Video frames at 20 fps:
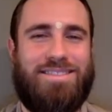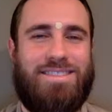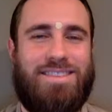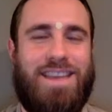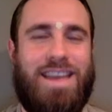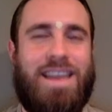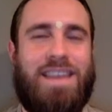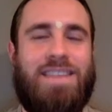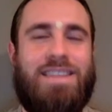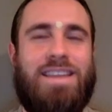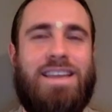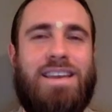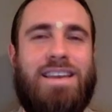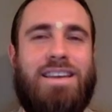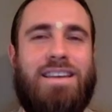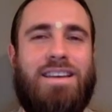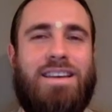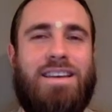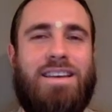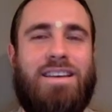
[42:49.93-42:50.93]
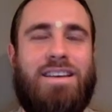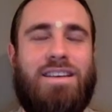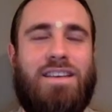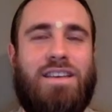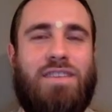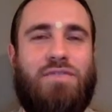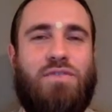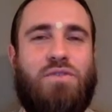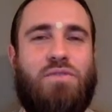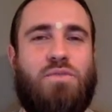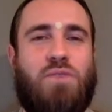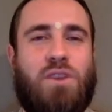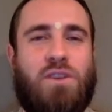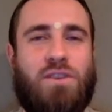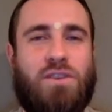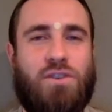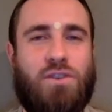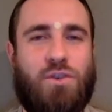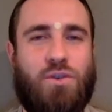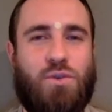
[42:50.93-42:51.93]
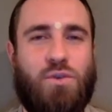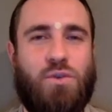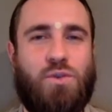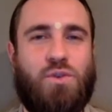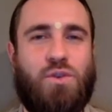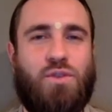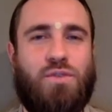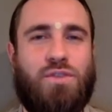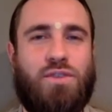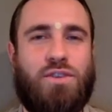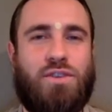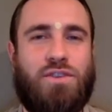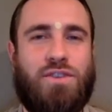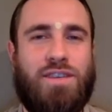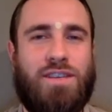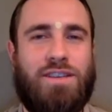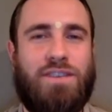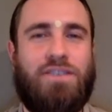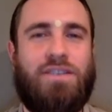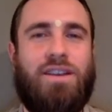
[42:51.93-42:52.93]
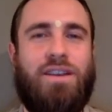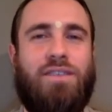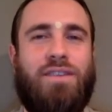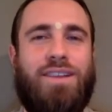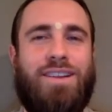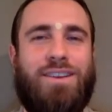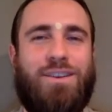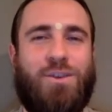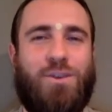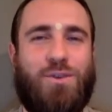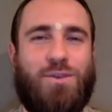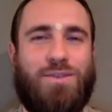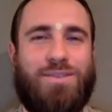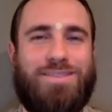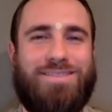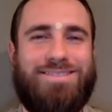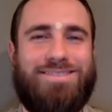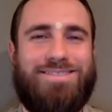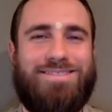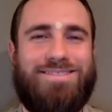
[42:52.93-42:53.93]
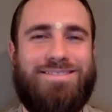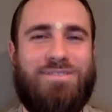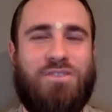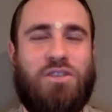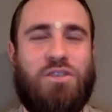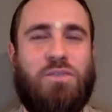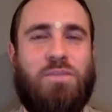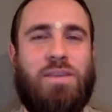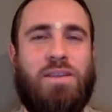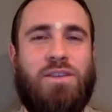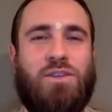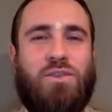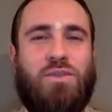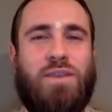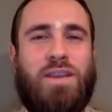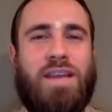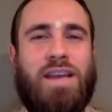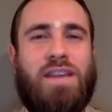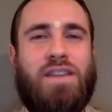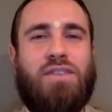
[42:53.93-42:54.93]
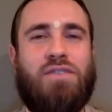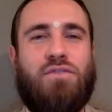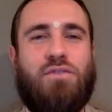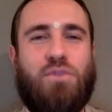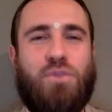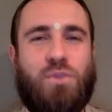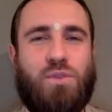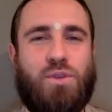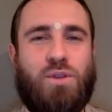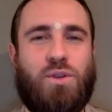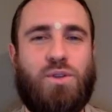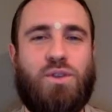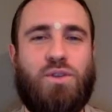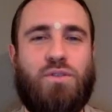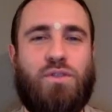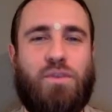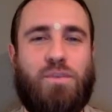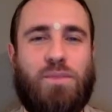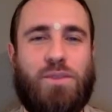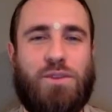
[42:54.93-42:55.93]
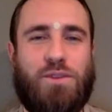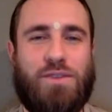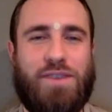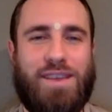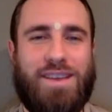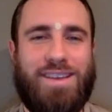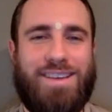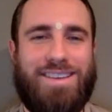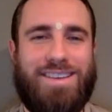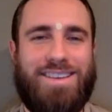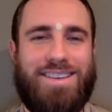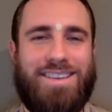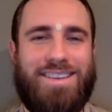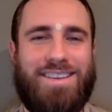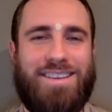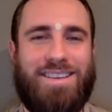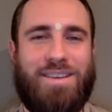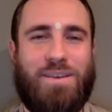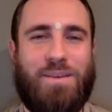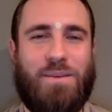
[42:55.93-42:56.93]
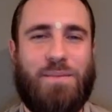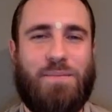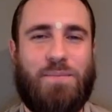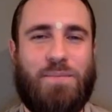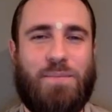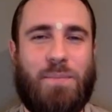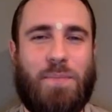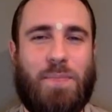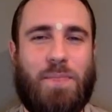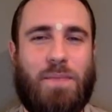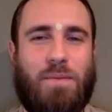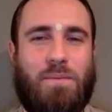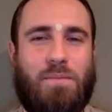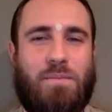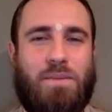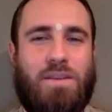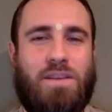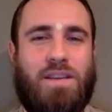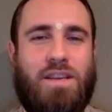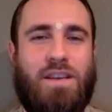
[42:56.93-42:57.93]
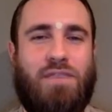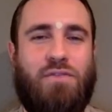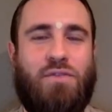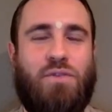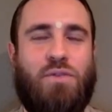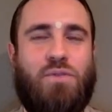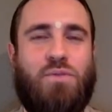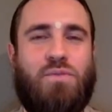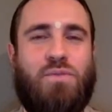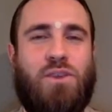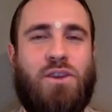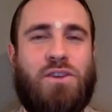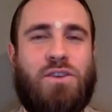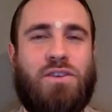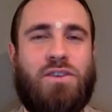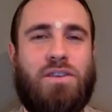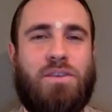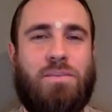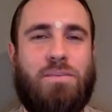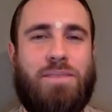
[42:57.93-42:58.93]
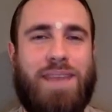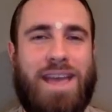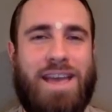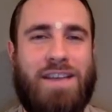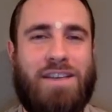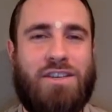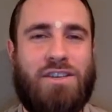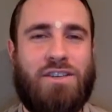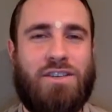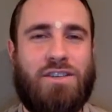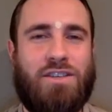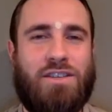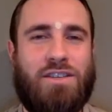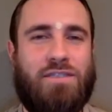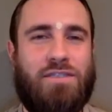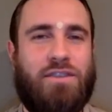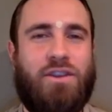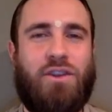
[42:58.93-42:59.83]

And then if you water the roots of the tree will grow, which means you will get the fruits also from the tree. But if you water the branches, it will